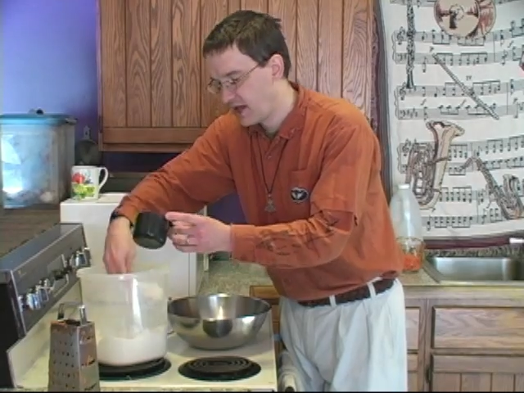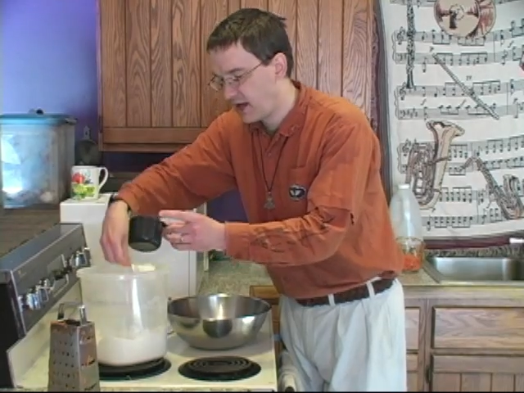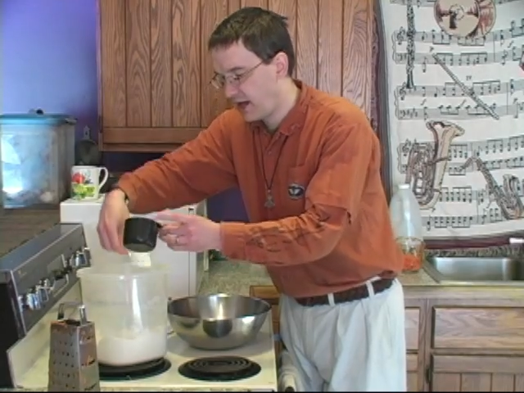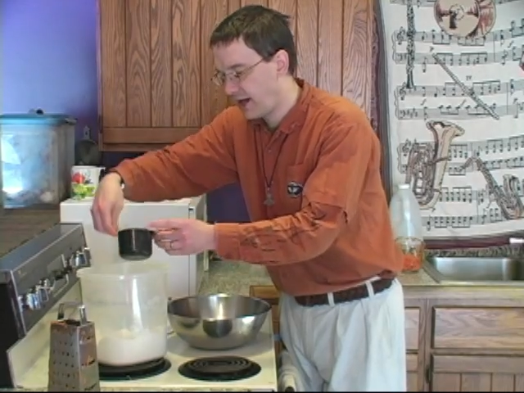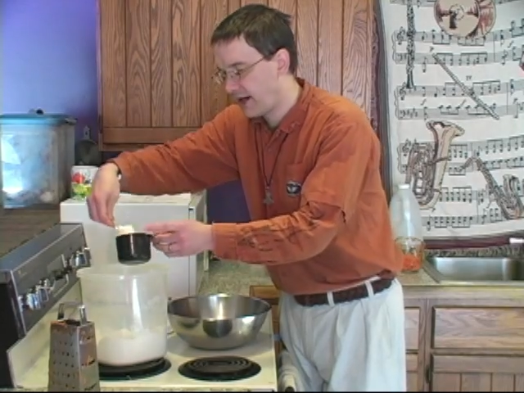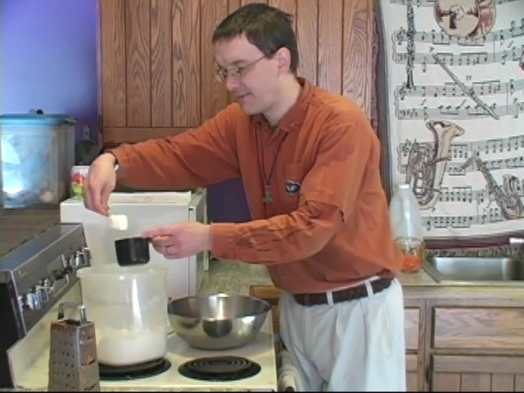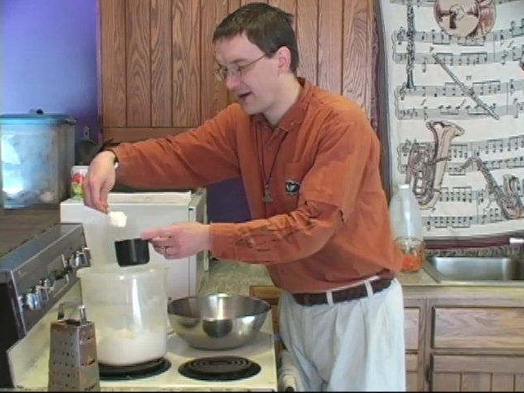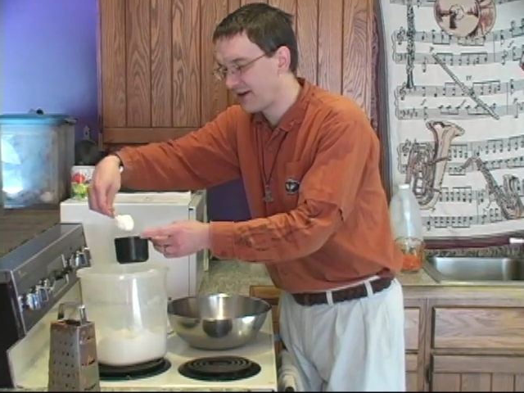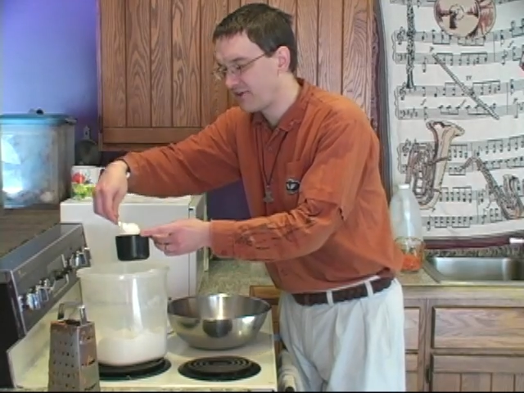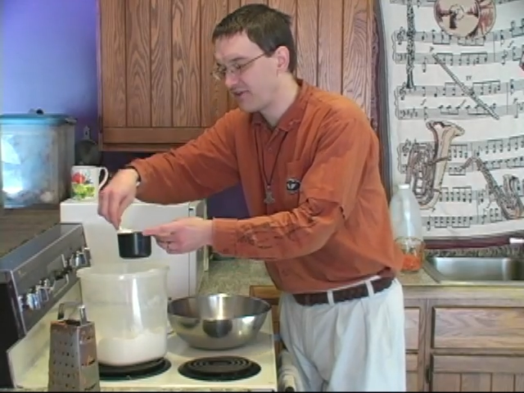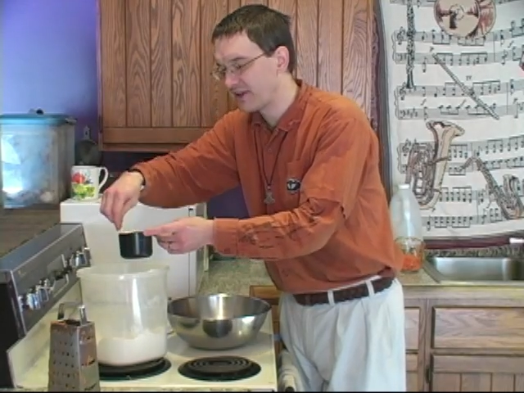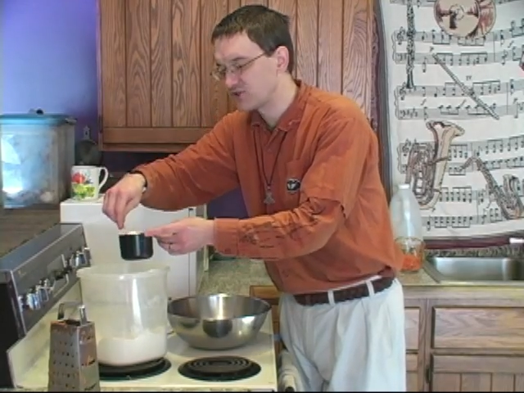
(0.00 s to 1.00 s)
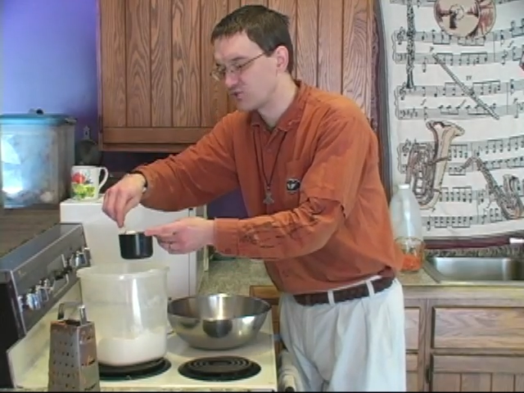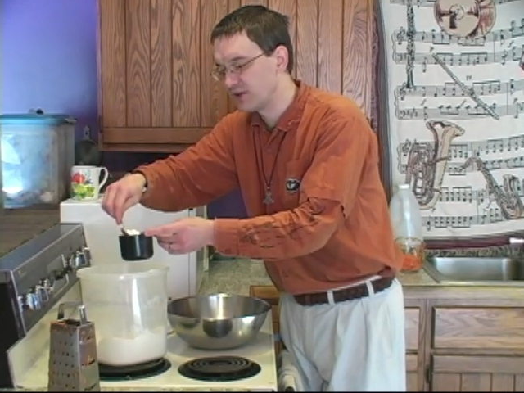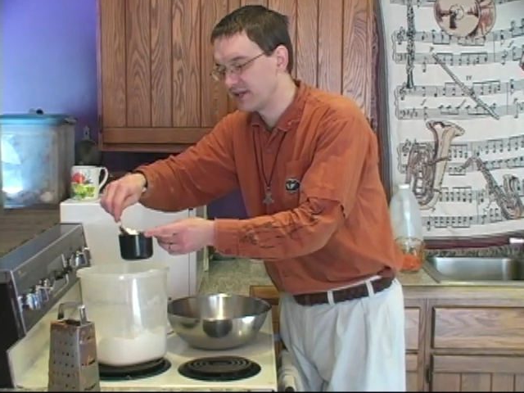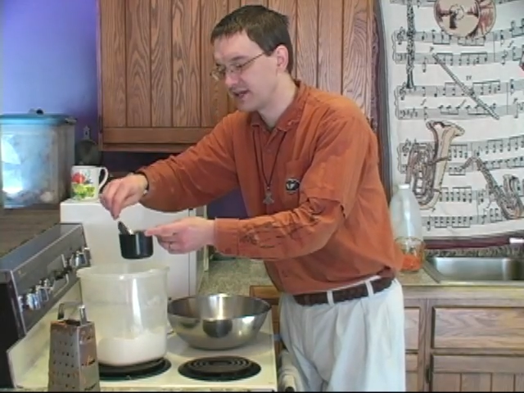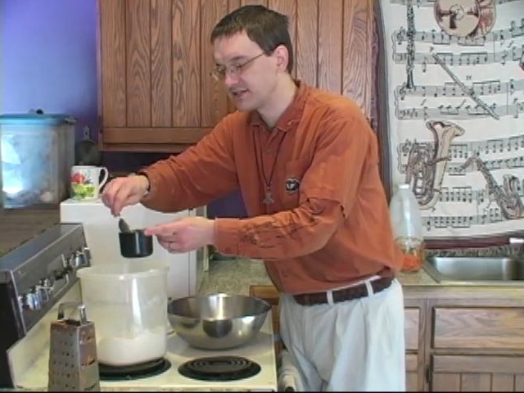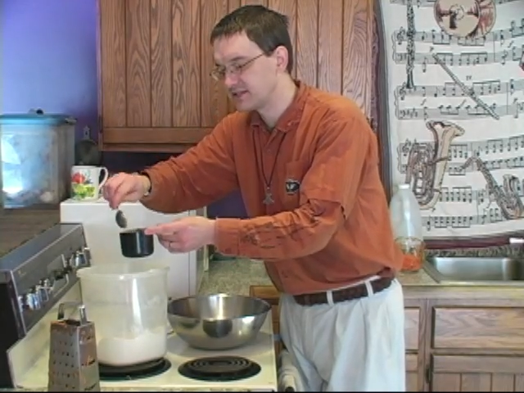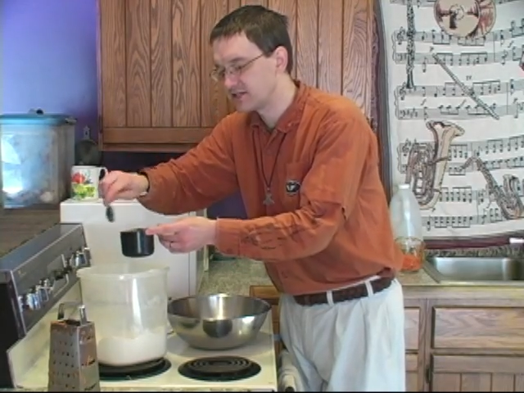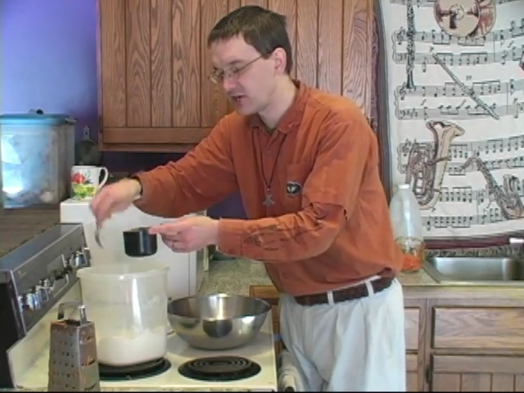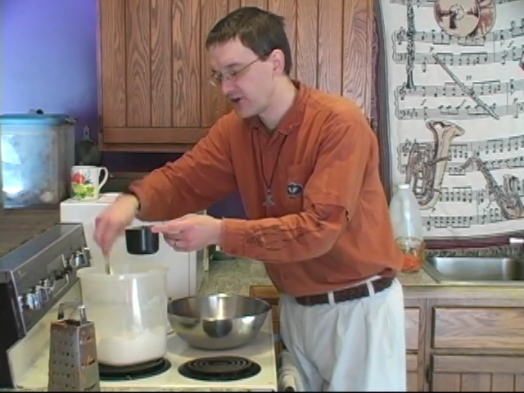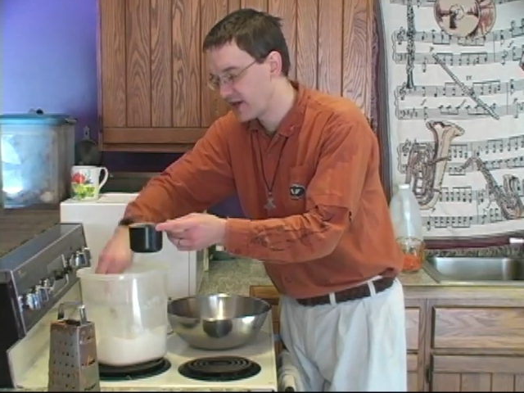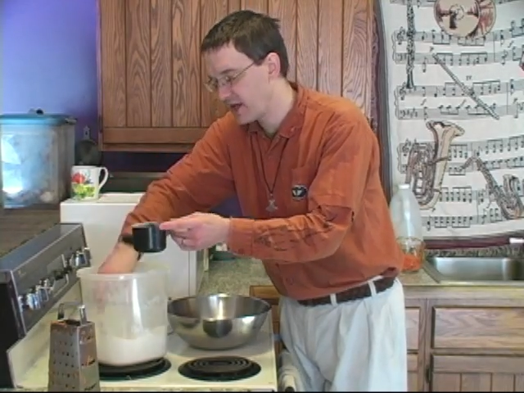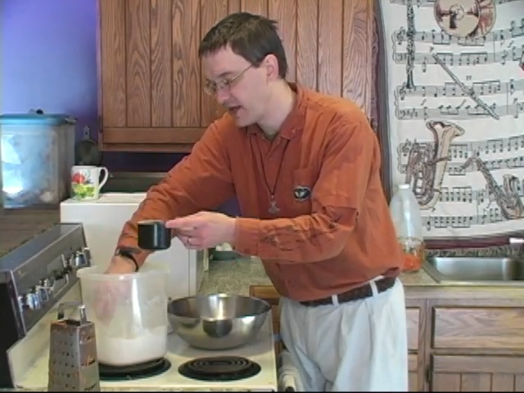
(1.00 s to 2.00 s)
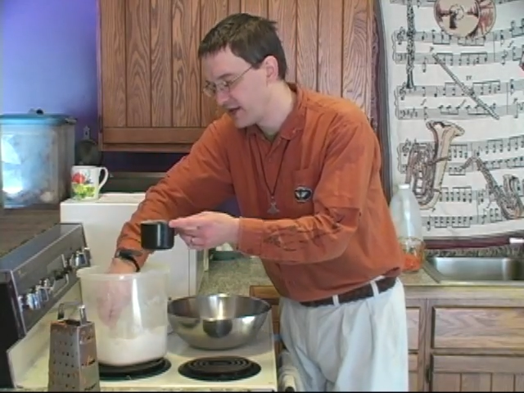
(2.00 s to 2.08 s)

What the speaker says: I don't think that's really necessary,